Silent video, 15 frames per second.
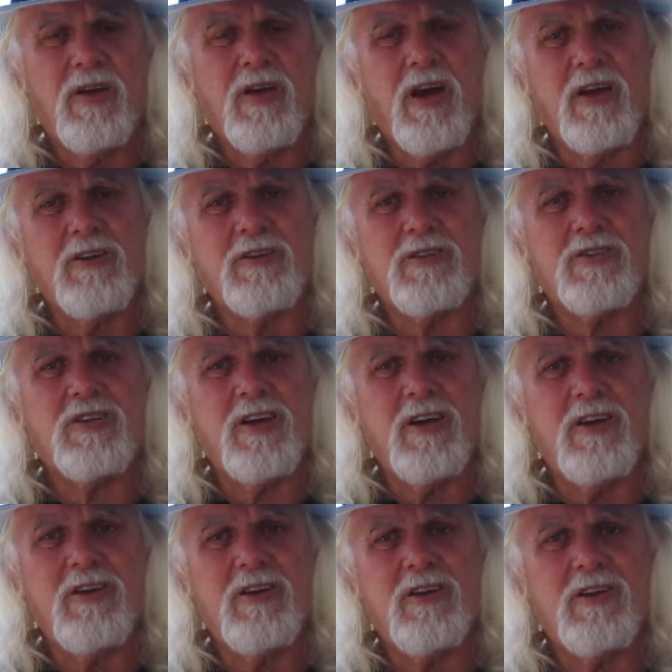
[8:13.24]

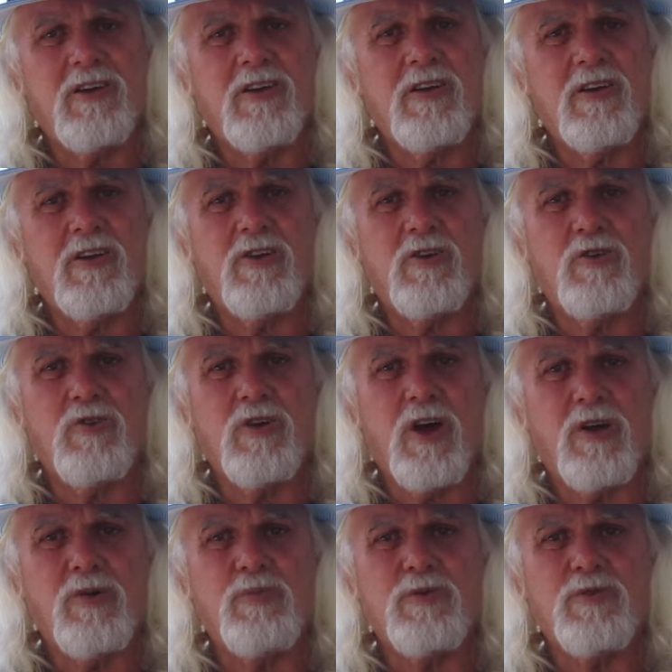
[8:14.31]
understanding your
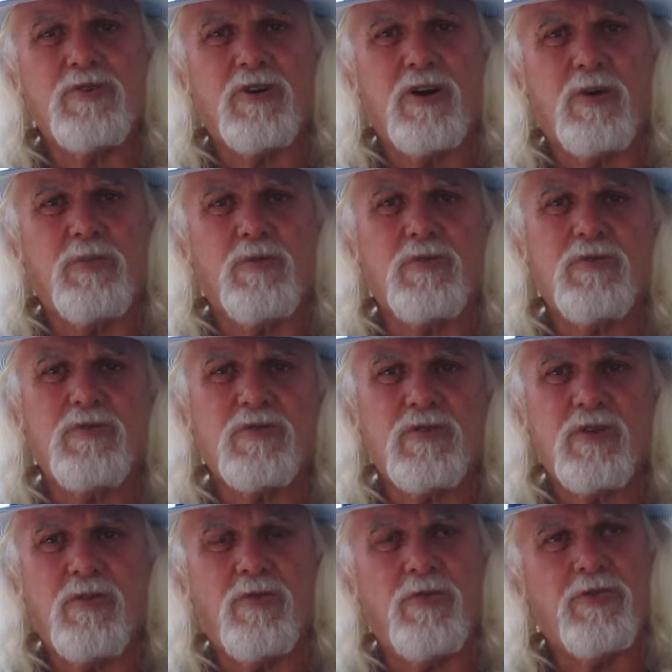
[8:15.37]
neighbour's troubles
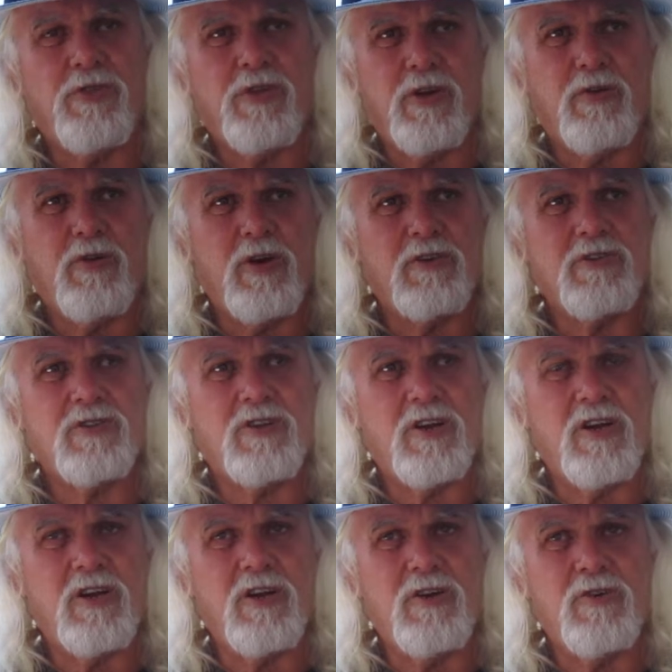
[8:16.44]
and they're
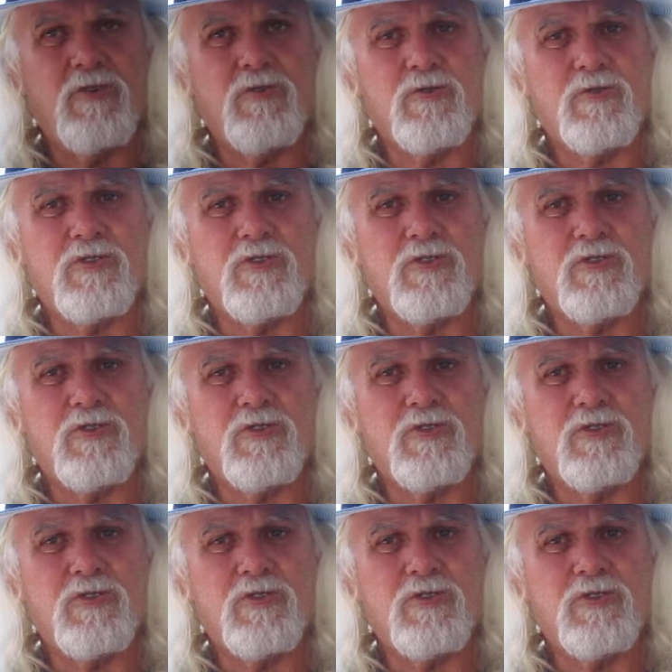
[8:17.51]
understanding yours.